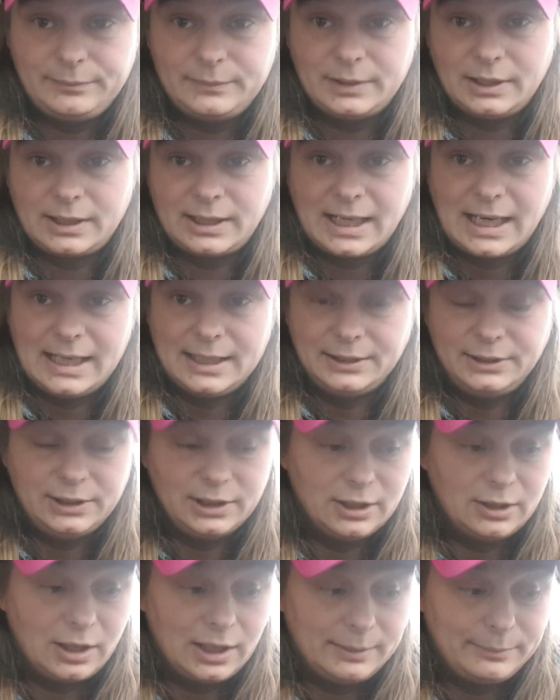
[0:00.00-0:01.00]
you
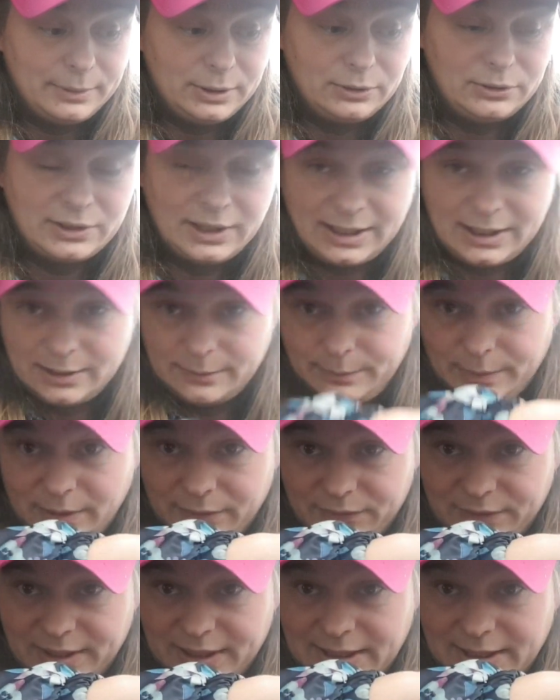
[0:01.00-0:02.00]
know, like butane
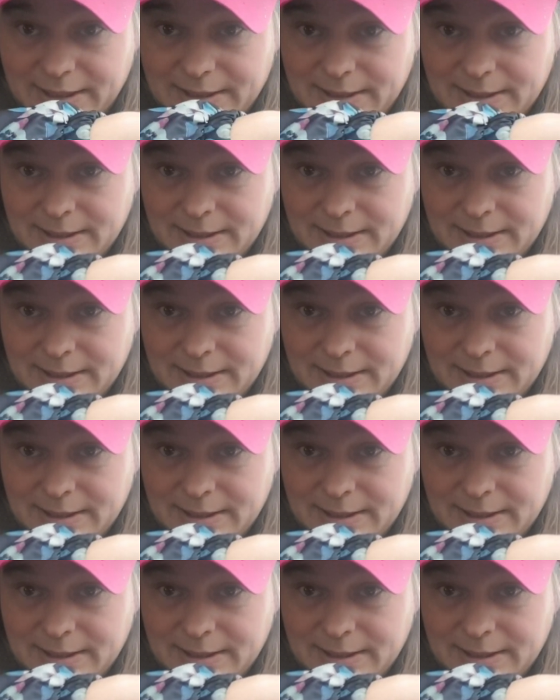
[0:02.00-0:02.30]
above the